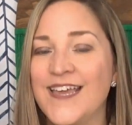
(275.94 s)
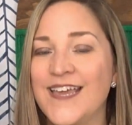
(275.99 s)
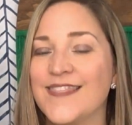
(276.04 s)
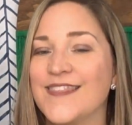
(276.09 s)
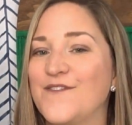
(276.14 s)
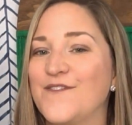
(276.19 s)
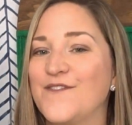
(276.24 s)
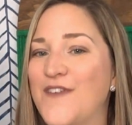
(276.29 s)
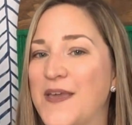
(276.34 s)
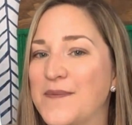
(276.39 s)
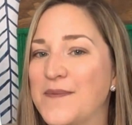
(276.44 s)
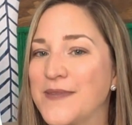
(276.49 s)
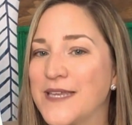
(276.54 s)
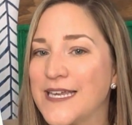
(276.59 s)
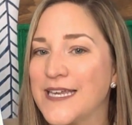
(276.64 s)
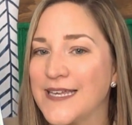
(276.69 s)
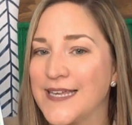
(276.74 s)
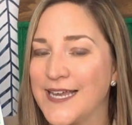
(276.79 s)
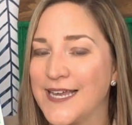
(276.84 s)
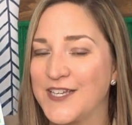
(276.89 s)
The
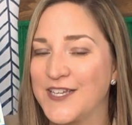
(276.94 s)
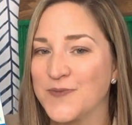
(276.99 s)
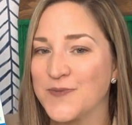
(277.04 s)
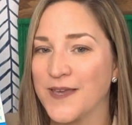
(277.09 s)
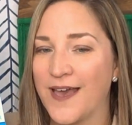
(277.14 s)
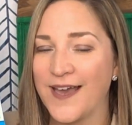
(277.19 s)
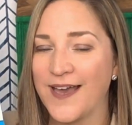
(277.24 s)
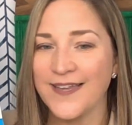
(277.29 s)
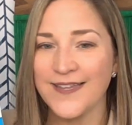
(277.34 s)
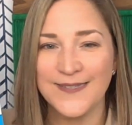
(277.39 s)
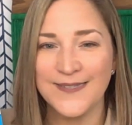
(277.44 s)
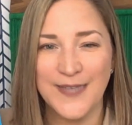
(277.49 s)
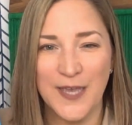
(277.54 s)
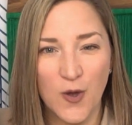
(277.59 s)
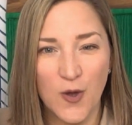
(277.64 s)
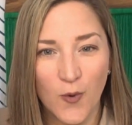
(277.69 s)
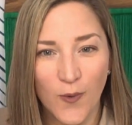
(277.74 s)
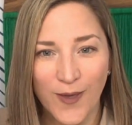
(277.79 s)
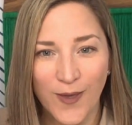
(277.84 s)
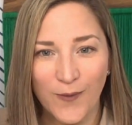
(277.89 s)
Family Engagement Guide is a
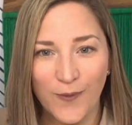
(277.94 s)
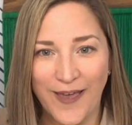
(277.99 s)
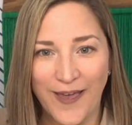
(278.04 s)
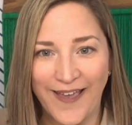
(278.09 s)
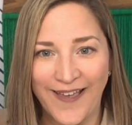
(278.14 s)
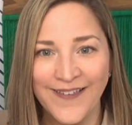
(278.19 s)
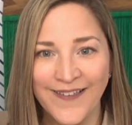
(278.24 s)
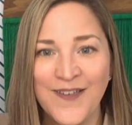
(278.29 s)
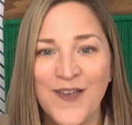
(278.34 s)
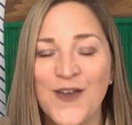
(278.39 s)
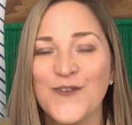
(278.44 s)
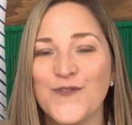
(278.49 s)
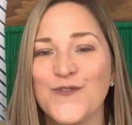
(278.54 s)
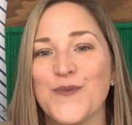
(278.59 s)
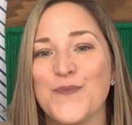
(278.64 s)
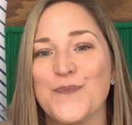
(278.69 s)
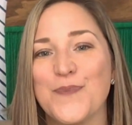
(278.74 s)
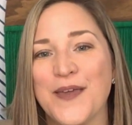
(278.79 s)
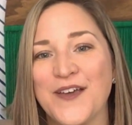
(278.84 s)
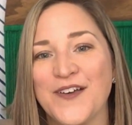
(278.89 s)
quick way
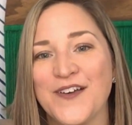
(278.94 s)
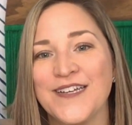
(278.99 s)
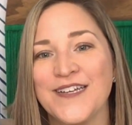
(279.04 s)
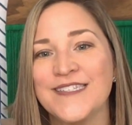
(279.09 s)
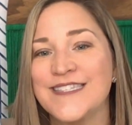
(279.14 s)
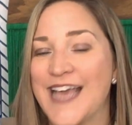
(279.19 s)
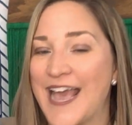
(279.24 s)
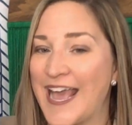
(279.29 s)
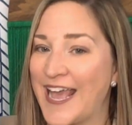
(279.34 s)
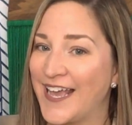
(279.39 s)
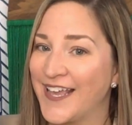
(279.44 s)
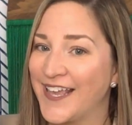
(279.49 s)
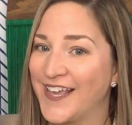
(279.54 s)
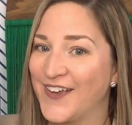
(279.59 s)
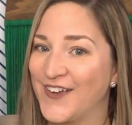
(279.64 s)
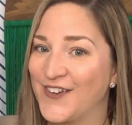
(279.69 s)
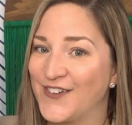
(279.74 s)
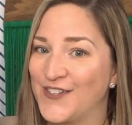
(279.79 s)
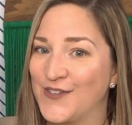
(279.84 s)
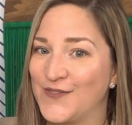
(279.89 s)
for parents and
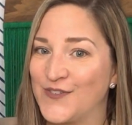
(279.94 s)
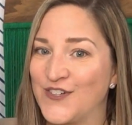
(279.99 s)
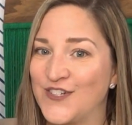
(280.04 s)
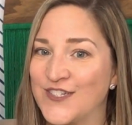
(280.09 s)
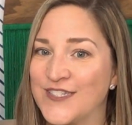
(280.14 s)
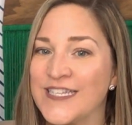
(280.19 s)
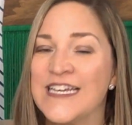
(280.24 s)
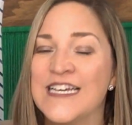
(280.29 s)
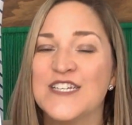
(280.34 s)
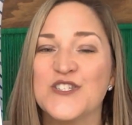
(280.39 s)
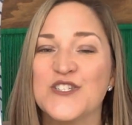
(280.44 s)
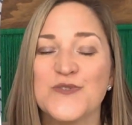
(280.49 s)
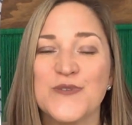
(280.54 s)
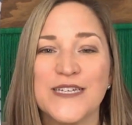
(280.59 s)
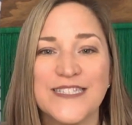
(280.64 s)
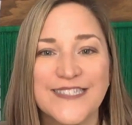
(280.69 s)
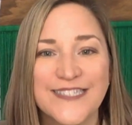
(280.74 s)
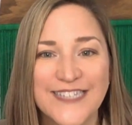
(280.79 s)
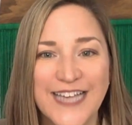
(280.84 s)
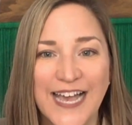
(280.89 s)
caregivers to
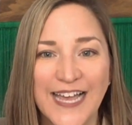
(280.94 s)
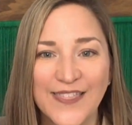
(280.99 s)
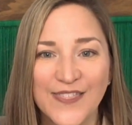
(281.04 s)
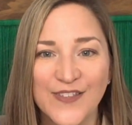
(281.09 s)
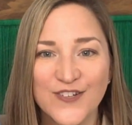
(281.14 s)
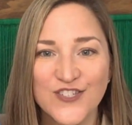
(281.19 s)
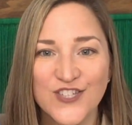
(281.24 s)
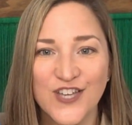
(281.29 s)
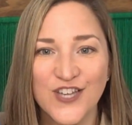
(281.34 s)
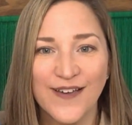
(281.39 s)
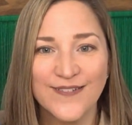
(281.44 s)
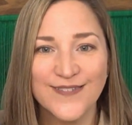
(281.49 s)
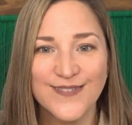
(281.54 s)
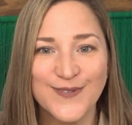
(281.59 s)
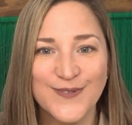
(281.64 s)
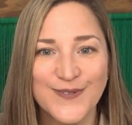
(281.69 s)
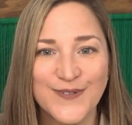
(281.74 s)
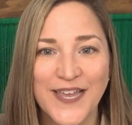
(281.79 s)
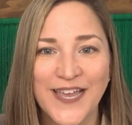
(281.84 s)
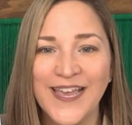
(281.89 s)
extend their child's
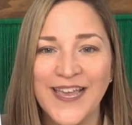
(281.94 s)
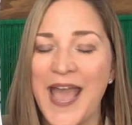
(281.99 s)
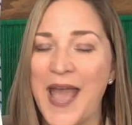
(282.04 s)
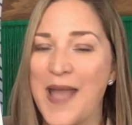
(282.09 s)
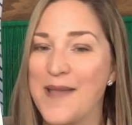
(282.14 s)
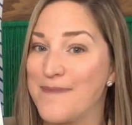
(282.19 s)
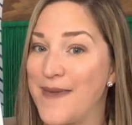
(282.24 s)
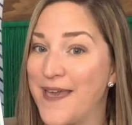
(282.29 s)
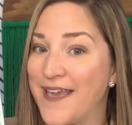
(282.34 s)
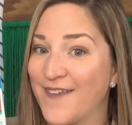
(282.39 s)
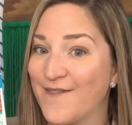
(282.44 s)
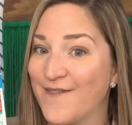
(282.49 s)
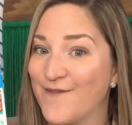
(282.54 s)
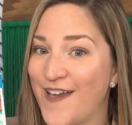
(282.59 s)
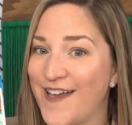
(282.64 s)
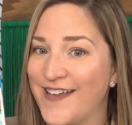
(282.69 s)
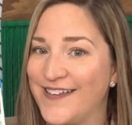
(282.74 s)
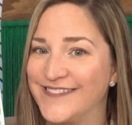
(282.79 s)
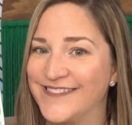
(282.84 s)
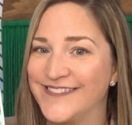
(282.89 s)
learning and make it
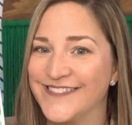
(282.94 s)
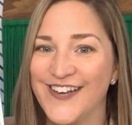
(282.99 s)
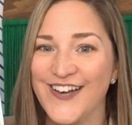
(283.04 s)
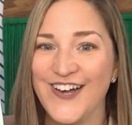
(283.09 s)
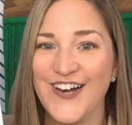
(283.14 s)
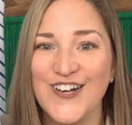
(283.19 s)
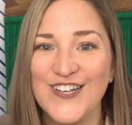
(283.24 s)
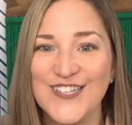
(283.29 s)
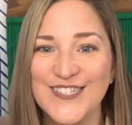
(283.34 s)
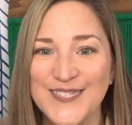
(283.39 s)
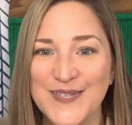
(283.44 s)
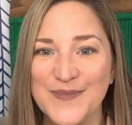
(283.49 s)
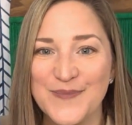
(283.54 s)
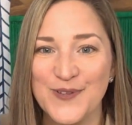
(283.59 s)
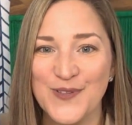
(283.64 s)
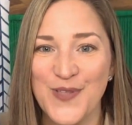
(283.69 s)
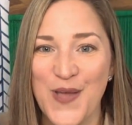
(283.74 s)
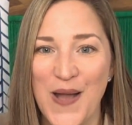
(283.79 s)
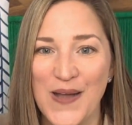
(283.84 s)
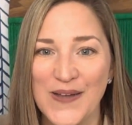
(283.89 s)
fun all
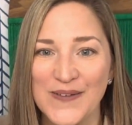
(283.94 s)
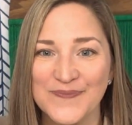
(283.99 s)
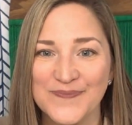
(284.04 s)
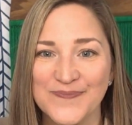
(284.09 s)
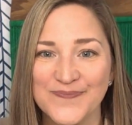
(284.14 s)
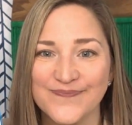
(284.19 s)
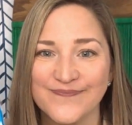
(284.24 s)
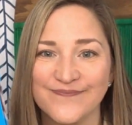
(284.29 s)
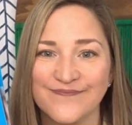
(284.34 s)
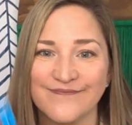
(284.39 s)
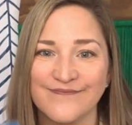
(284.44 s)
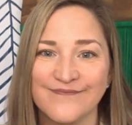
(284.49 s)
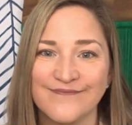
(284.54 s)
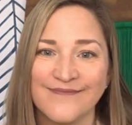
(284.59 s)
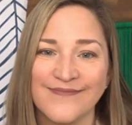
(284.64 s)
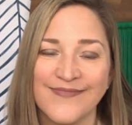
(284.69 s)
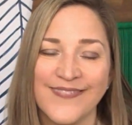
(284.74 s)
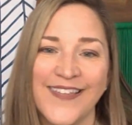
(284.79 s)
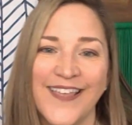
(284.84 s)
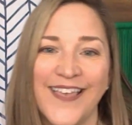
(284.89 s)
summer long.
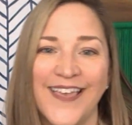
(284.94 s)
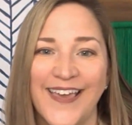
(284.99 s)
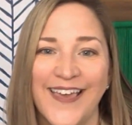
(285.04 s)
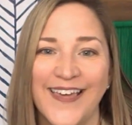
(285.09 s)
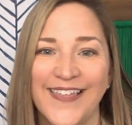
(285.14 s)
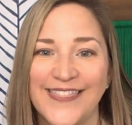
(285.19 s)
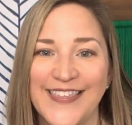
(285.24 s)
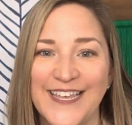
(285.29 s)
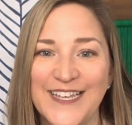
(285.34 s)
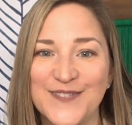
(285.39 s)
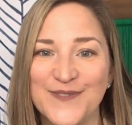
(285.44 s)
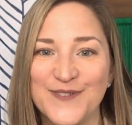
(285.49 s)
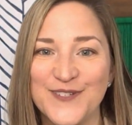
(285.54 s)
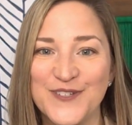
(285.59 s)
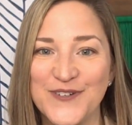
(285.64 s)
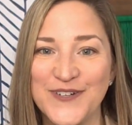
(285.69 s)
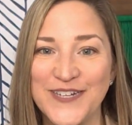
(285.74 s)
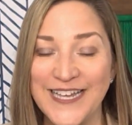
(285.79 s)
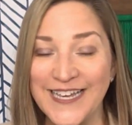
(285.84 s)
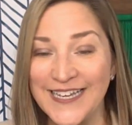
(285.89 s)
Thanks for
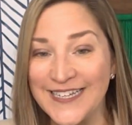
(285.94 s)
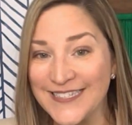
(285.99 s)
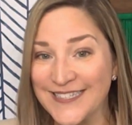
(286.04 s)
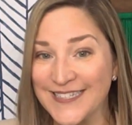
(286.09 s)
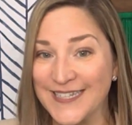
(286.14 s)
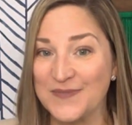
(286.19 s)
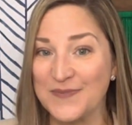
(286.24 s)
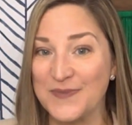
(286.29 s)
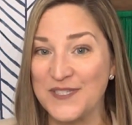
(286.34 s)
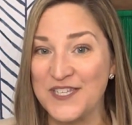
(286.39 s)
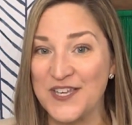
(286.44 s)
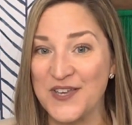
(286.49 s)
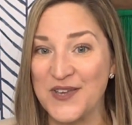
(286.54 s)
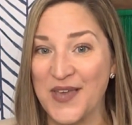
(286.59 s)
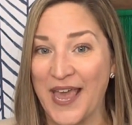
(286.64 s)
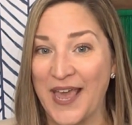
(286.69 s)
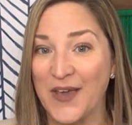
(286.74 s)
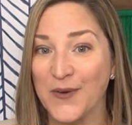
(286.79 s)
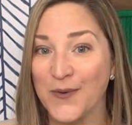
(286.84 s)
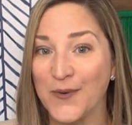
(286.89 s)
joining us as we take
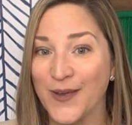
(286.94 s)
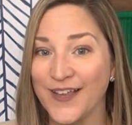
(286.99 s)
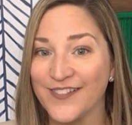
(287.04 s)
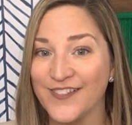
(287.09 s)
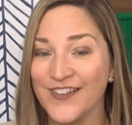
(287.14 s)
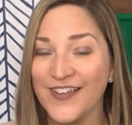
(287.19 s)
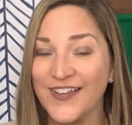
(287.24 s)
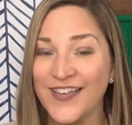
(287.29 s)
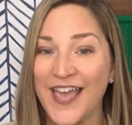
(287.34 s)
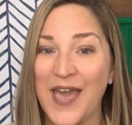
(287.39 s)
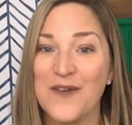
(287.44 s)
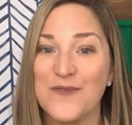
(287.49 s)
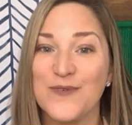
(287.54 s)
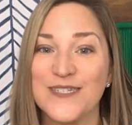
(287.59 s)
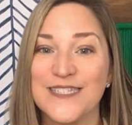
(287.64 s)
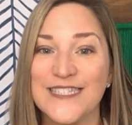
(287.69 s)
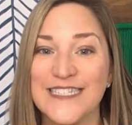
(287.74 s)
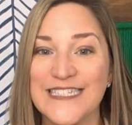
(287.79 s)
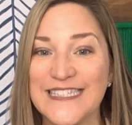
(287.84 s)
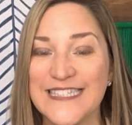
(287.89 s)
a quick look at
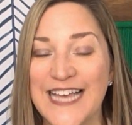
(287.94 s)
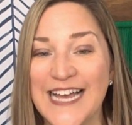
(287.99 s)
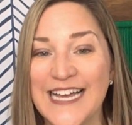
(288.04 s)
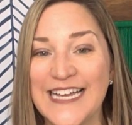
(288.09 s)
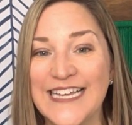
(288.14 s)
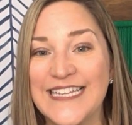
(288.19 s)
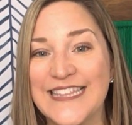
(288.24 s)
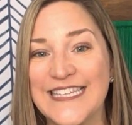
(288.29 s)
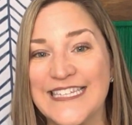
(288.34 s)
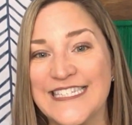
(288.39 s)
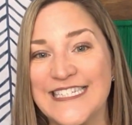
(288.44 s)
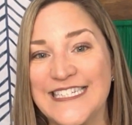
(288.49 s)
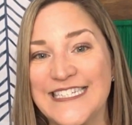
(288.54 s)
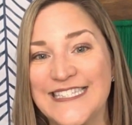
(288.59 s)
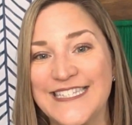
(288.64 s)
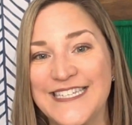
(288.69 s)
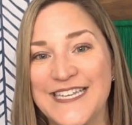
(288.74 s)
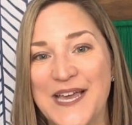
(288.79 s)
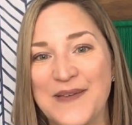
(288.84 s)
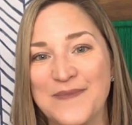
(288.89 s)
what's inside the
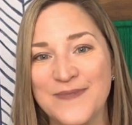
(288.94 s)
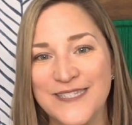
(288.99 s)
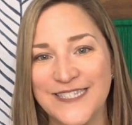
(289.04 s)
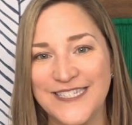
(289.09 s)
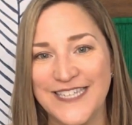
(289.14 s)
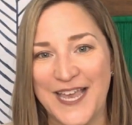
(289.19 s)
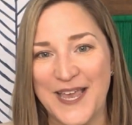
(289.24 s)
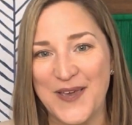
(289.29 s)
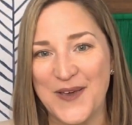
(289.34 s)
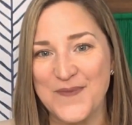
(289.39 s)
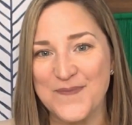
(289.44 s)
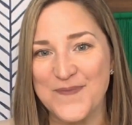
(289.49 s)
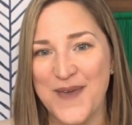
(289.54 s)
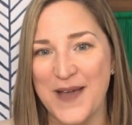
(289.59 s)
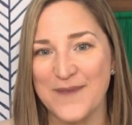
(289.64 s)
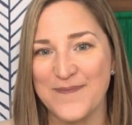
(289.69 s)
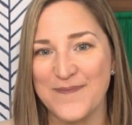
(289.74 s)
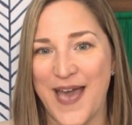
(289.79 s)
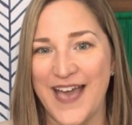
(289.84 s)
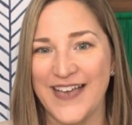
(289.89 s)
TCM Take-Home
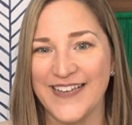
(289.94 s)
Backpack.